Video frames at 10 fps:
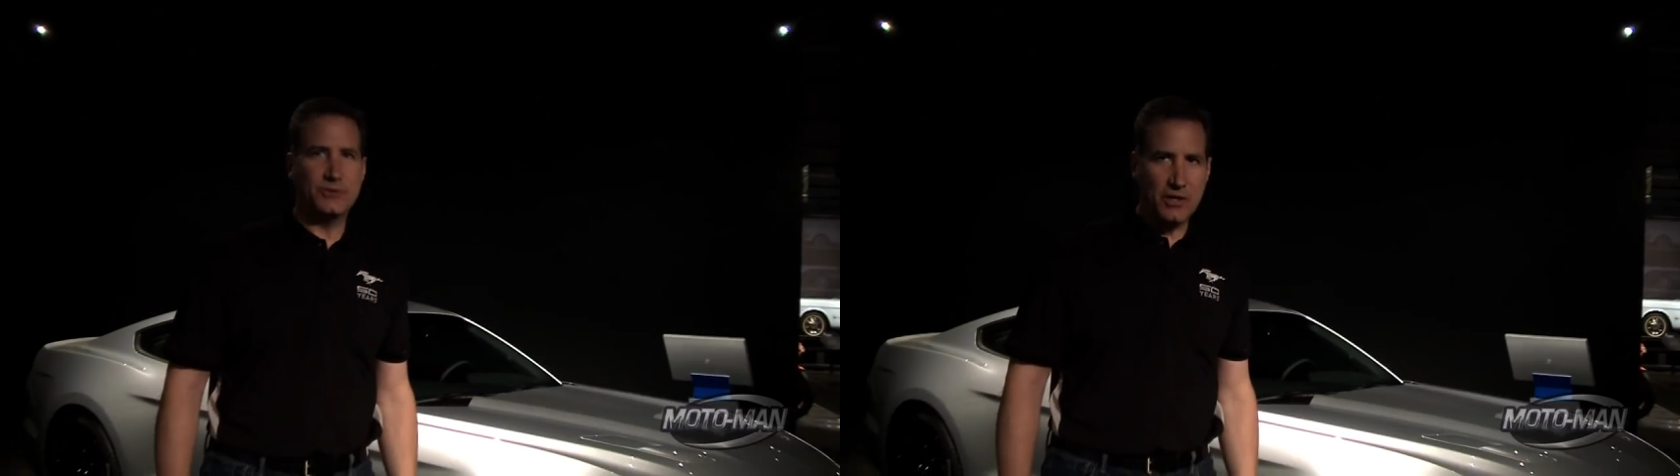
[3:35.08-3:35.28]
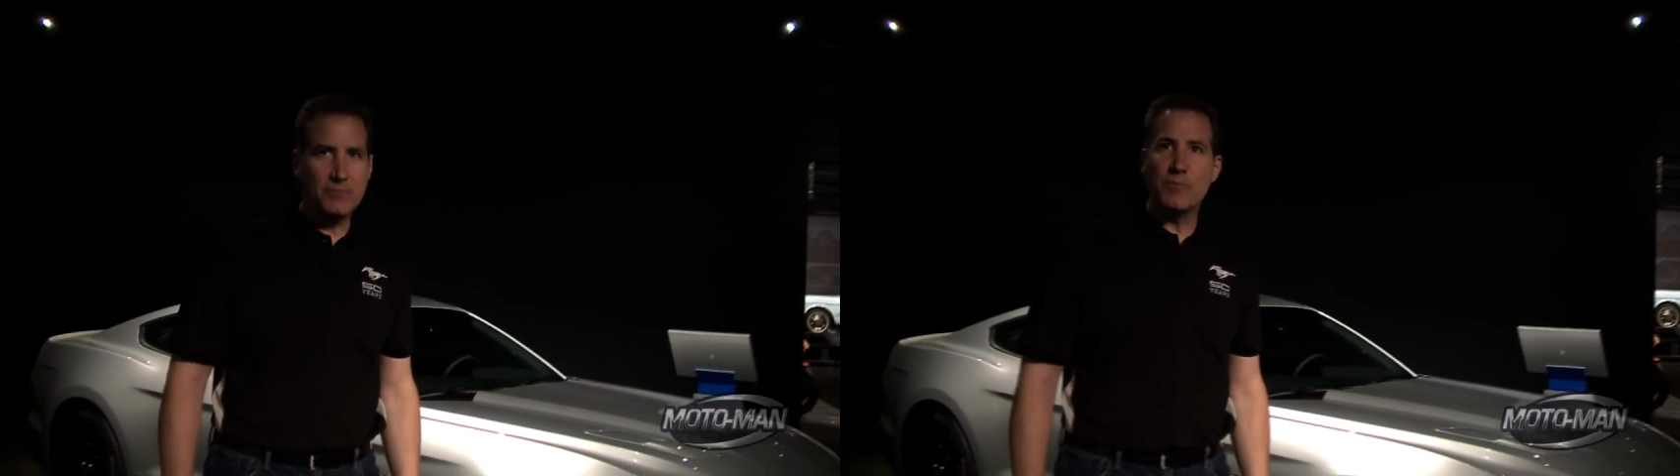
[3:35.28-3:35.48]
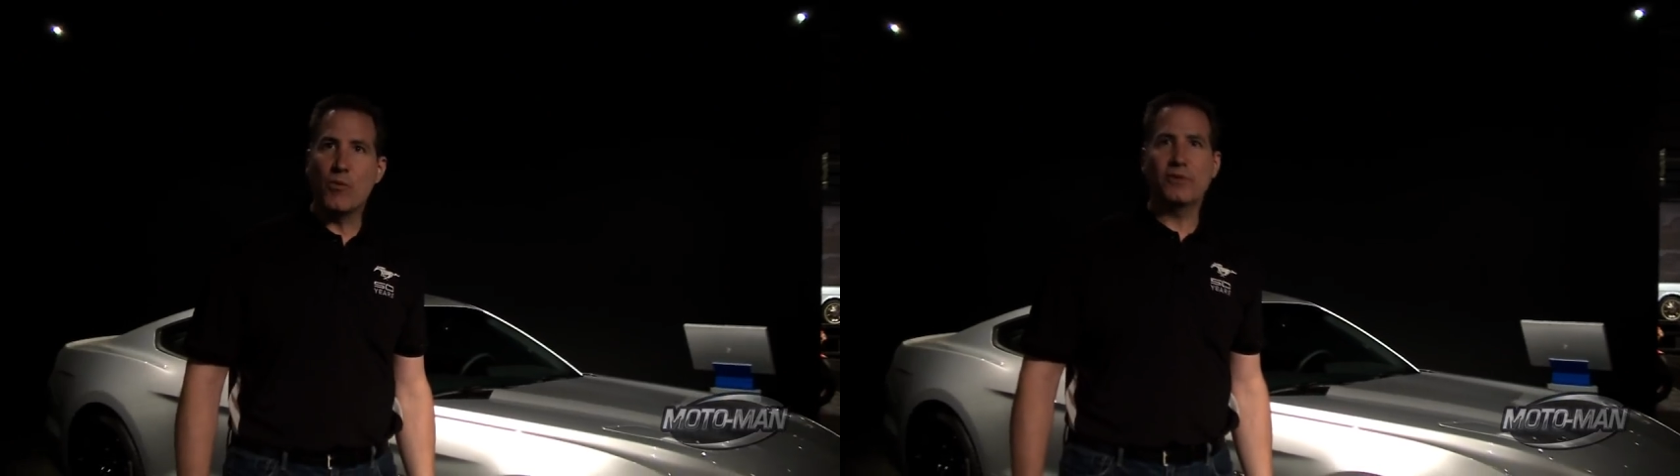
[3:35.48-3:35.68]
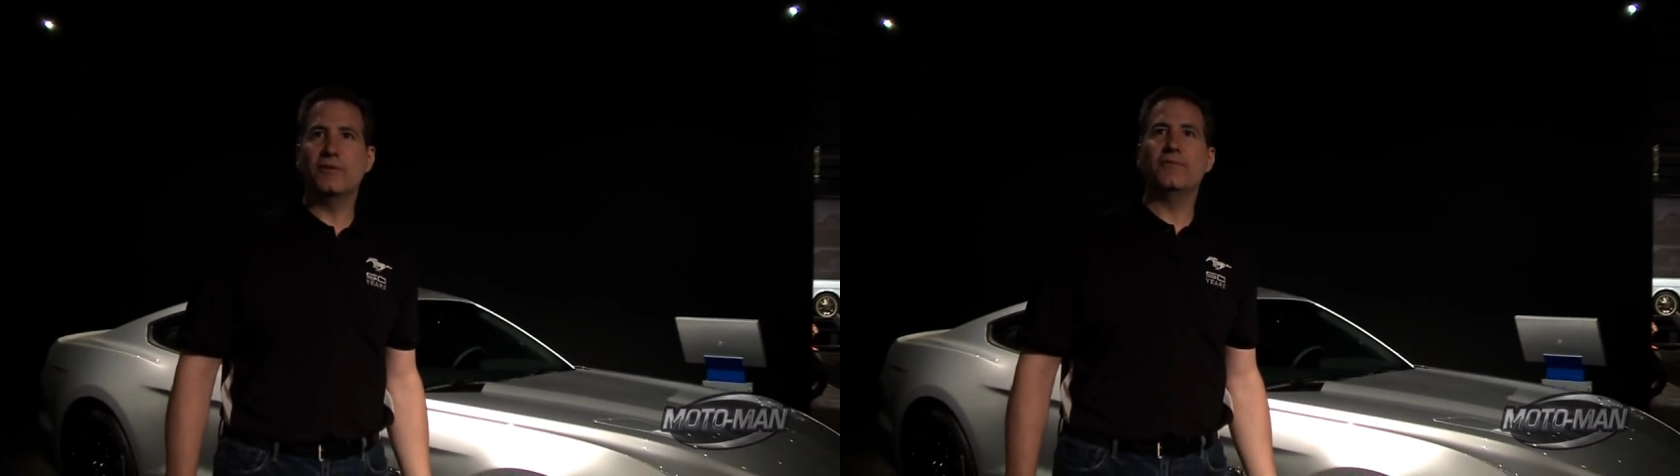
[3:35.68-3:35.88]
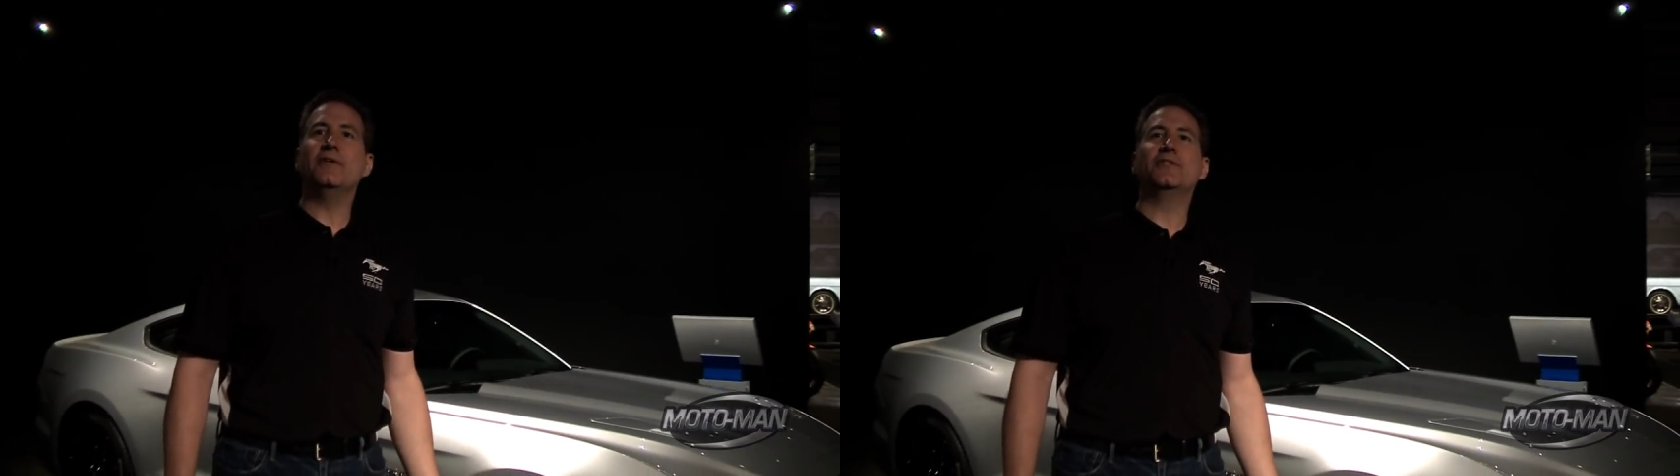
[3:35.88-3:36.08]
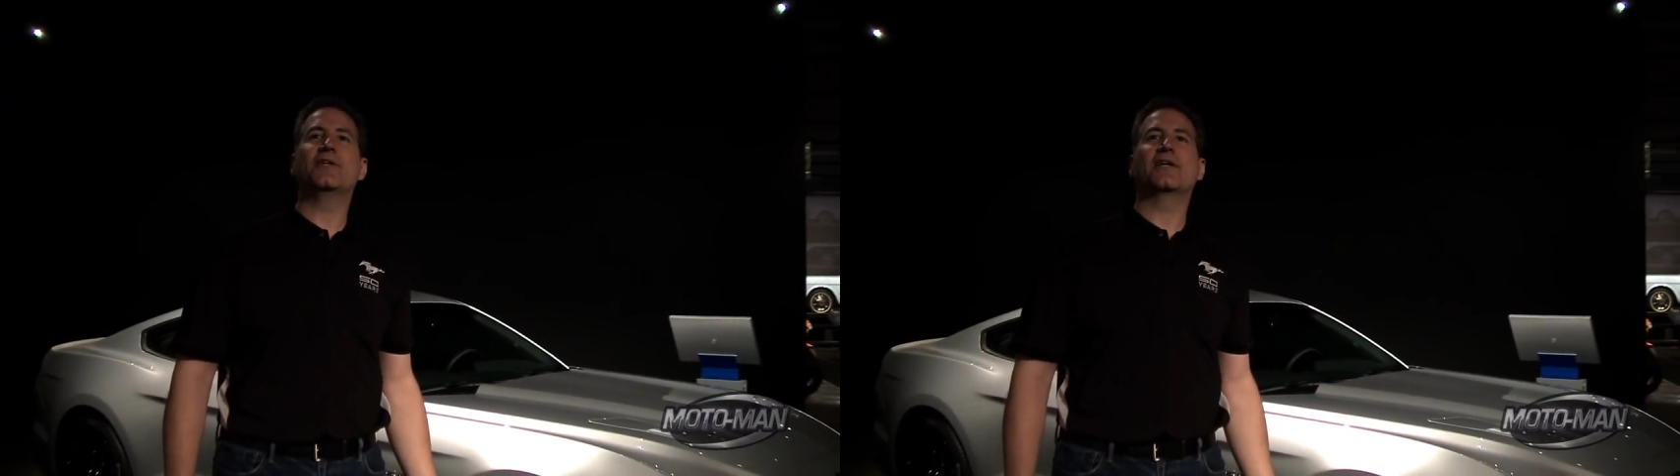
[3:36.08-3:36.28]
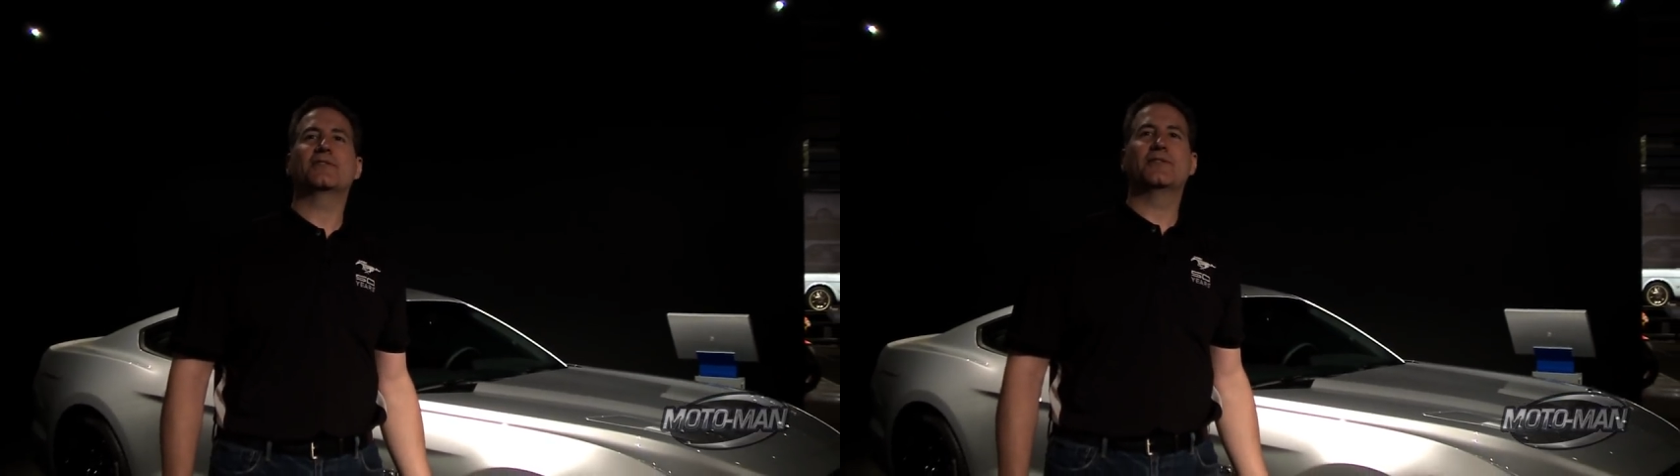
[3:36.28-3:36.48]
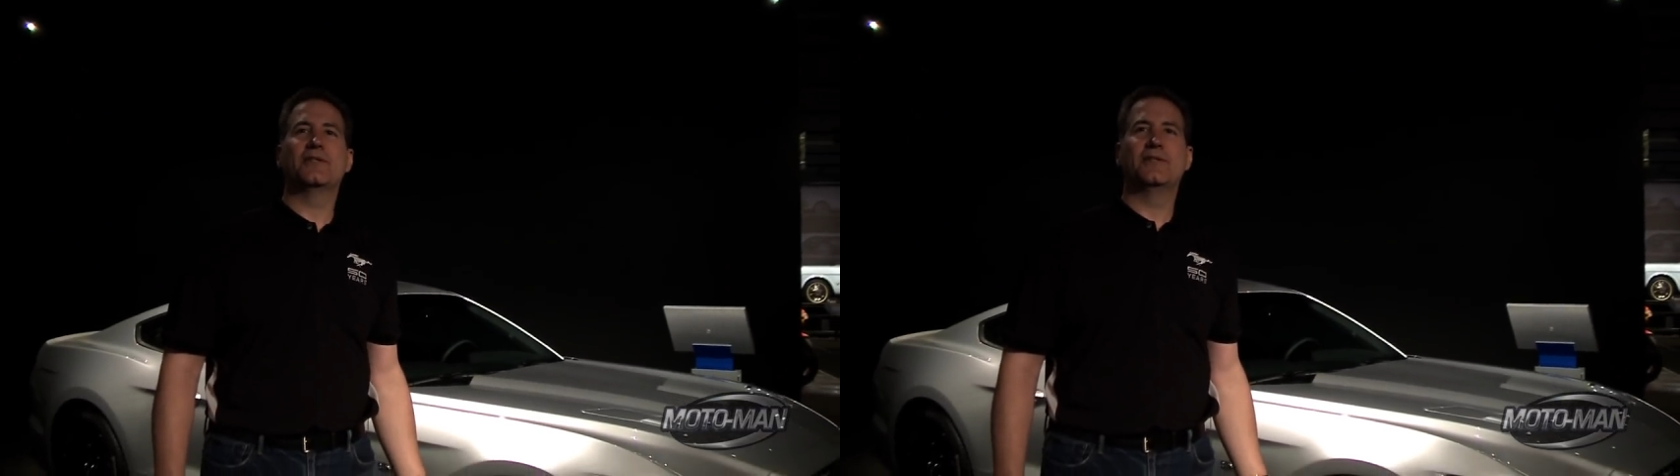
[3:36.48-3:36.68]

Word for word: It's going to be more than the V6.